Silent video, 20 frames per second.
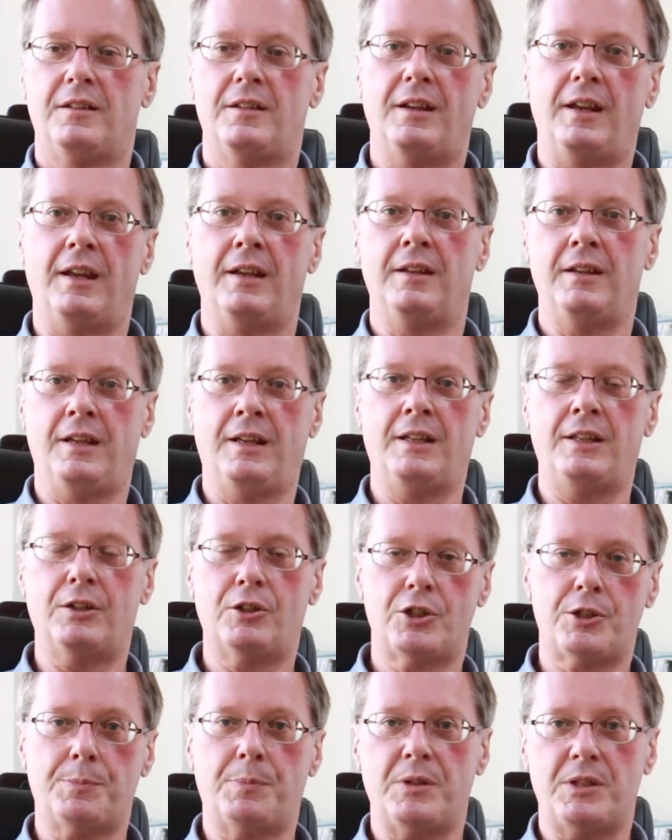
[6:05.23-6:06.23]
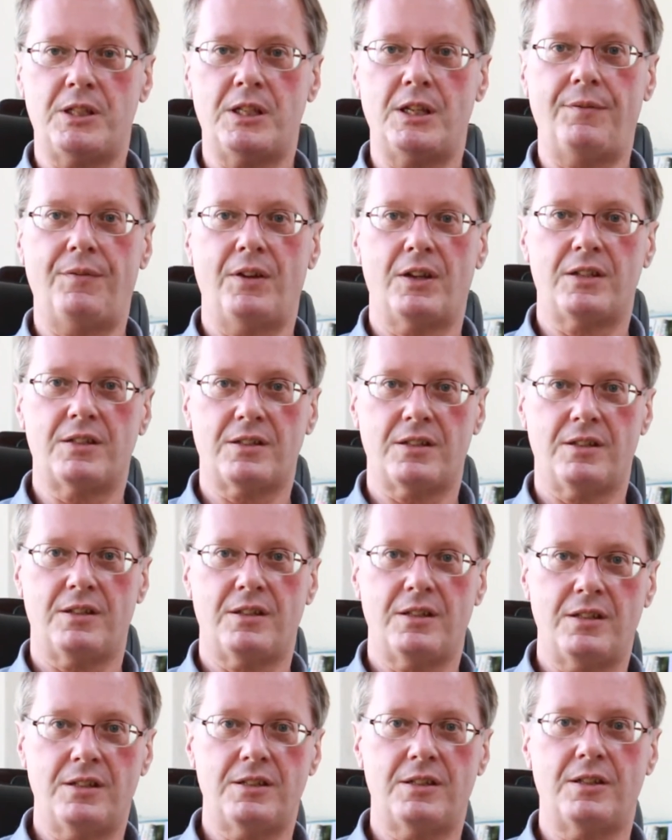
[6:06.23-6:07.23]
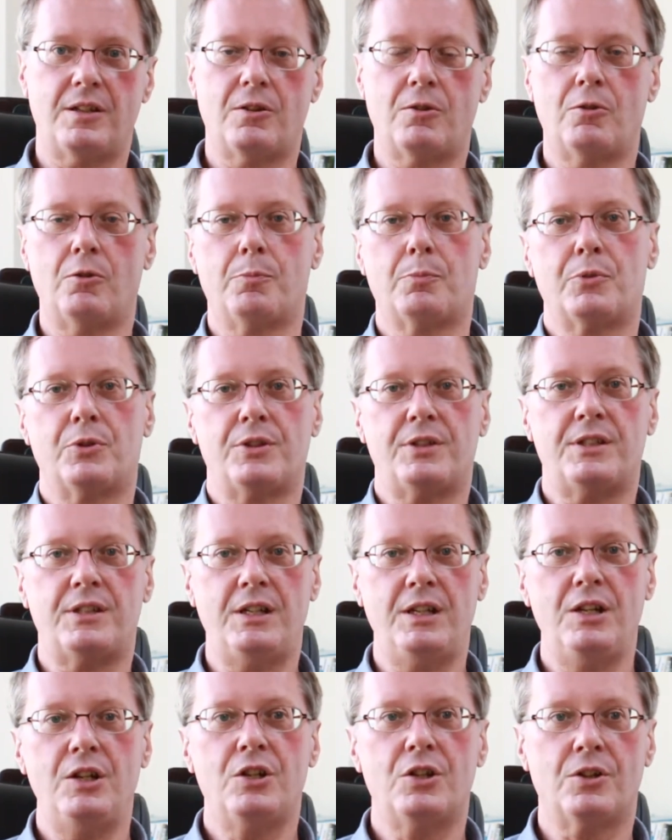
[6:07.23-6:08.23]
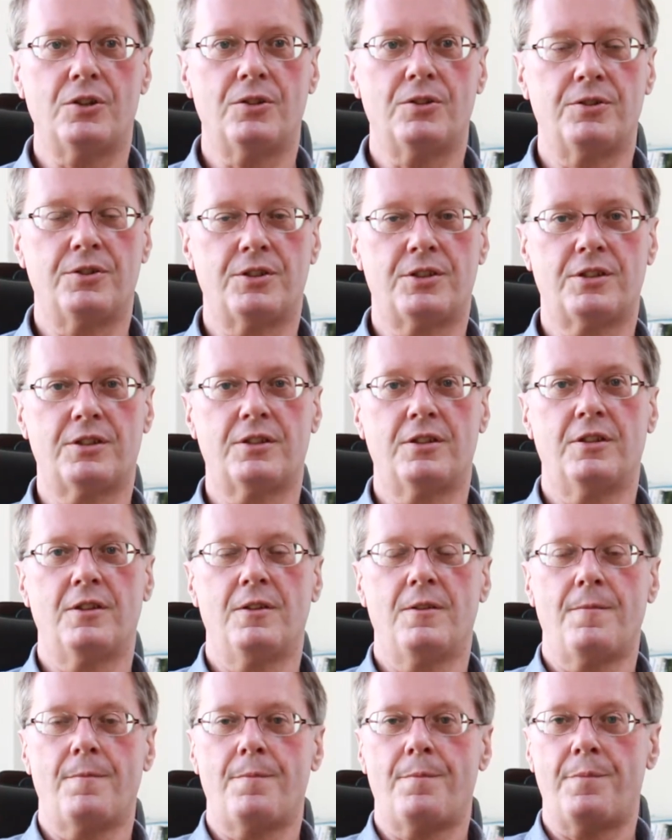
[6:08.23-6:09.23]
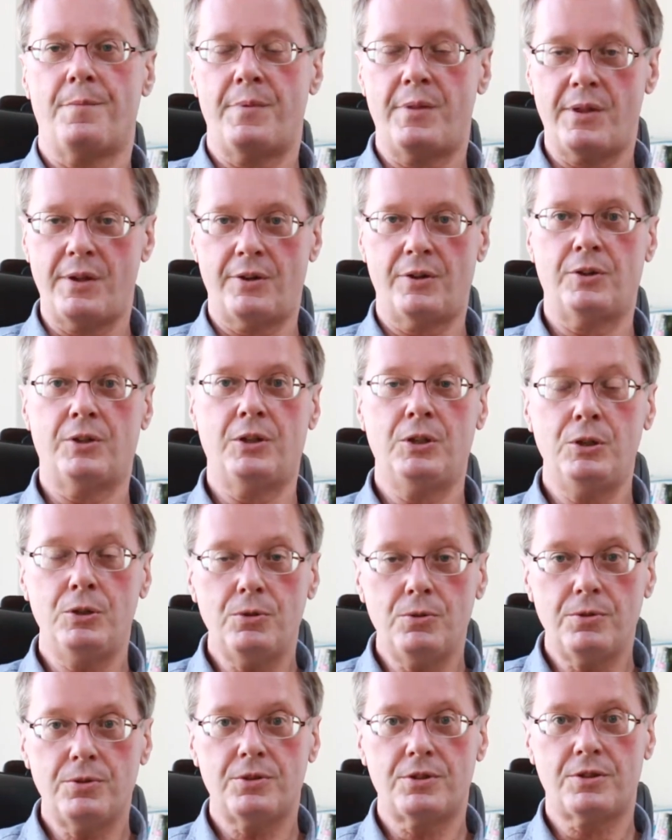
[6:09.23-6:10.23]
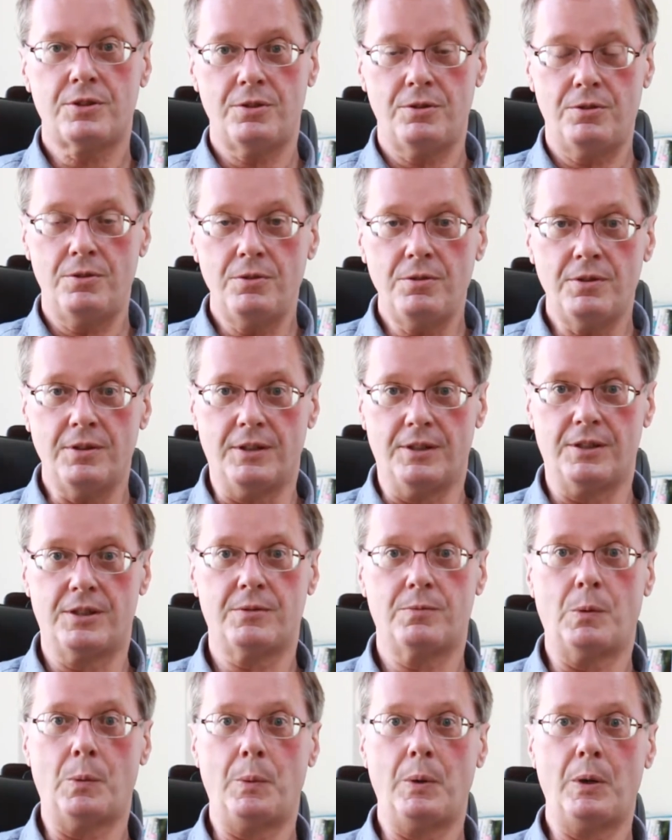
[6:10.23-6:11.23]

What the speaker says: And there are specific statistical procedures that are used to do this, what we